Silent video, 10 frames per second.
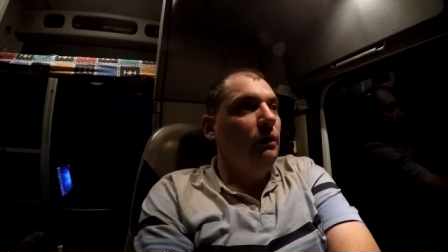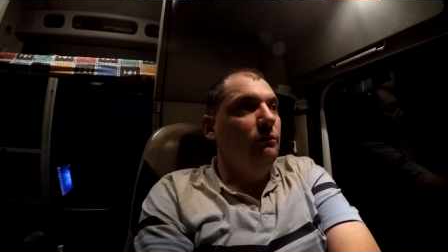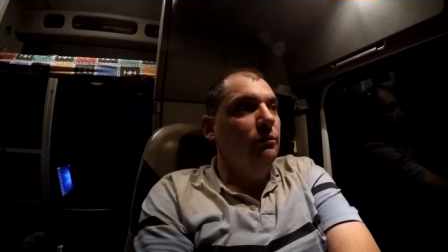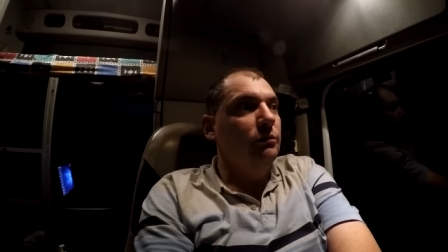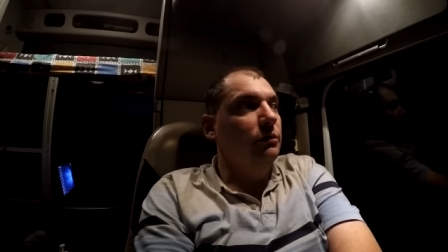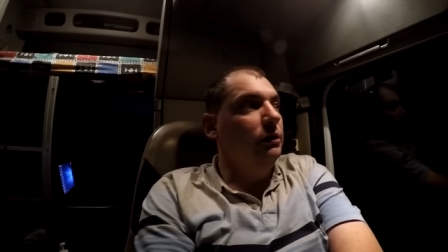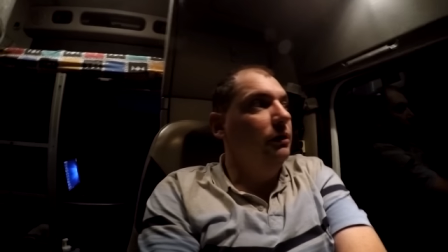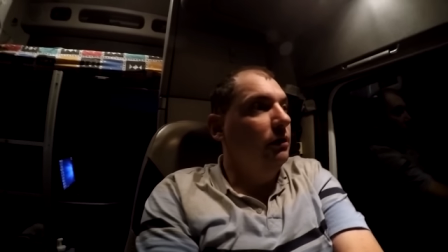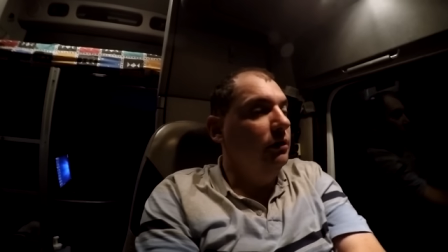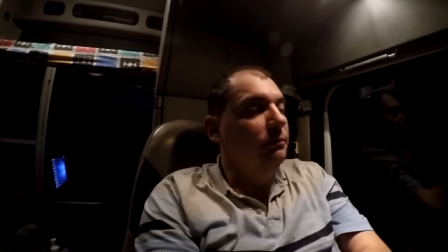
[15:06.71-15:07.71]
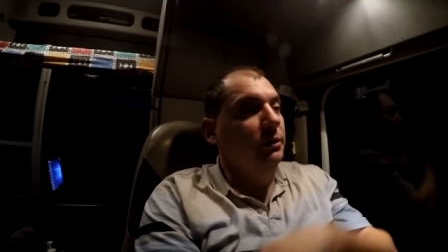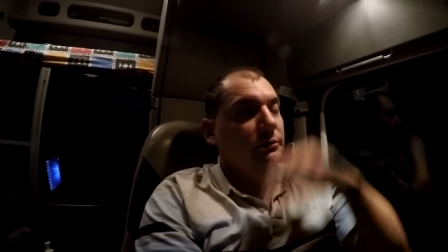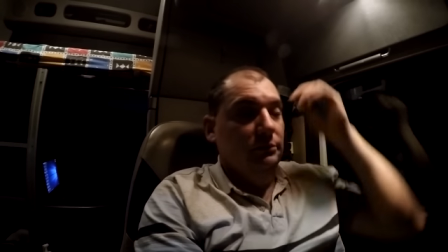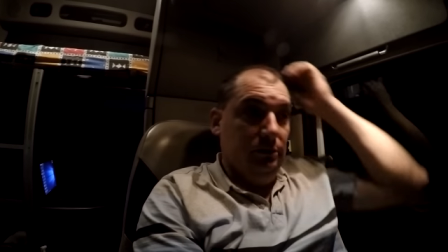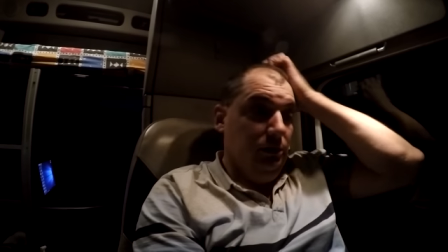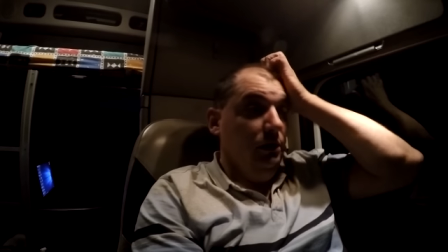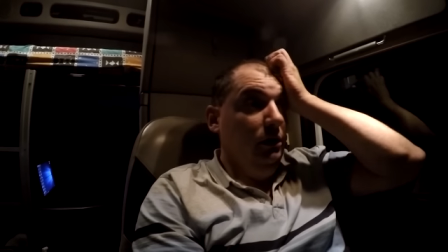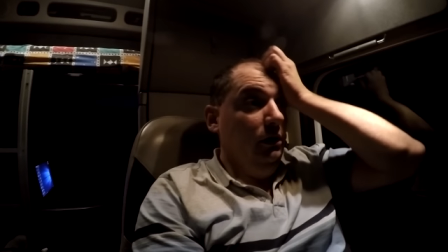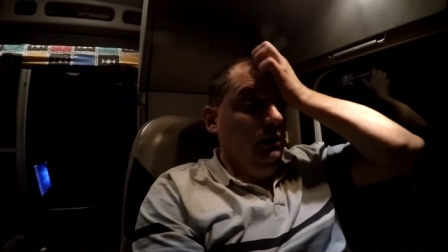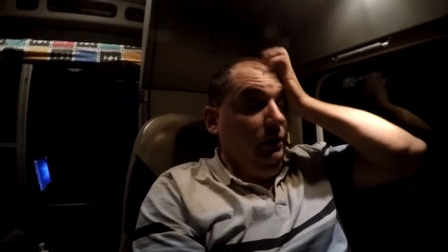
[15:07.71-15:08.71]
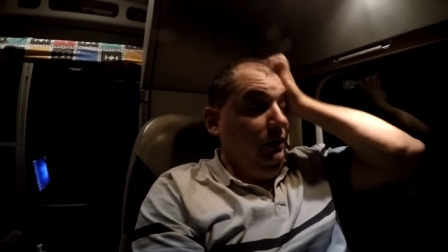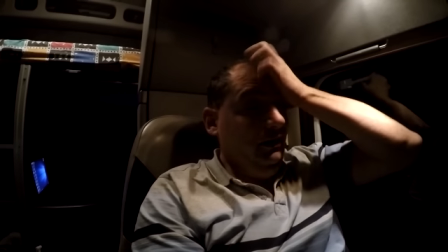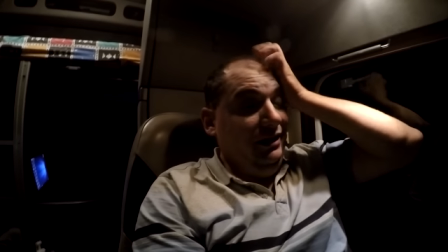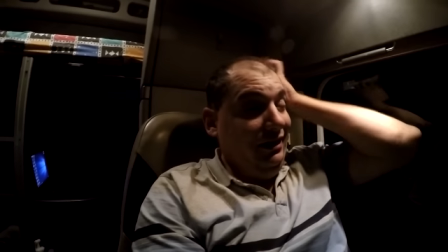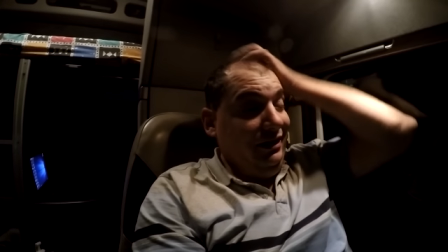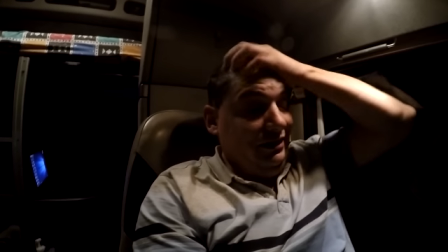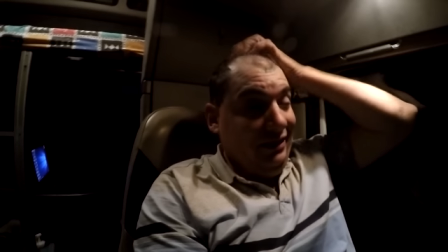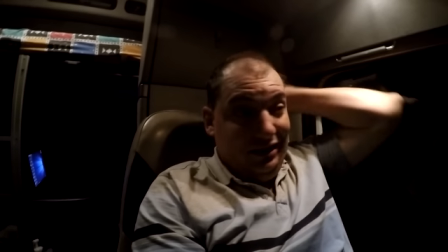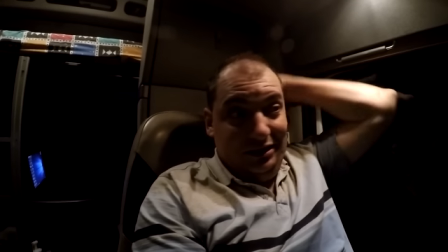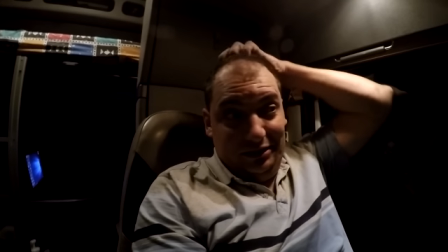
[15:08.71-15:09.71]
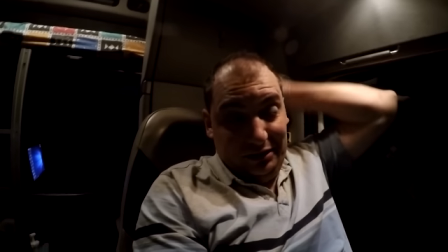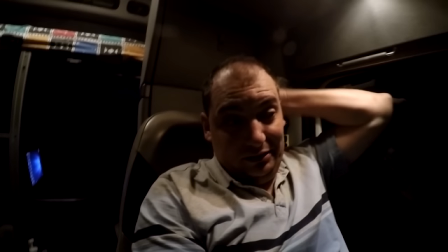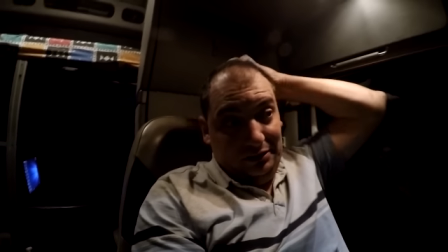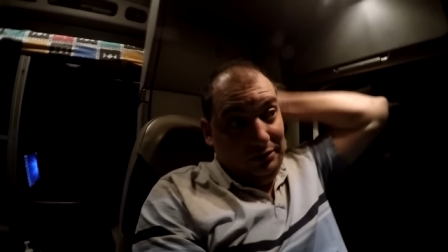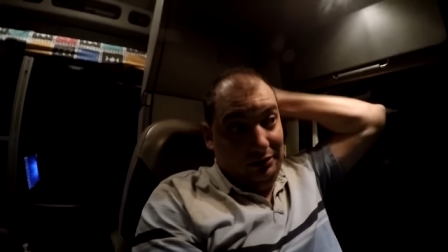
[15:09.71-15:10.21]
We really are, but yeah, I just,